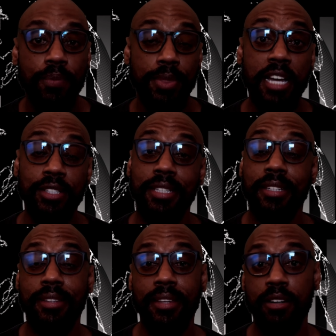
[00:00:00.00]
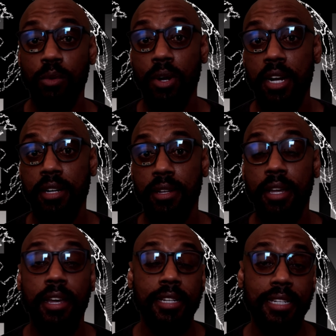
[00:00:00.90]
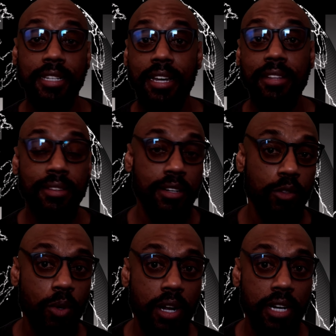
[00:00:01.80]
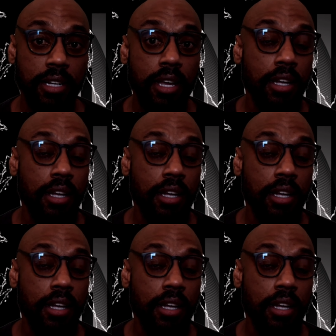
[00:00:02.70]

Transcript: Now, you get that right. You got that right.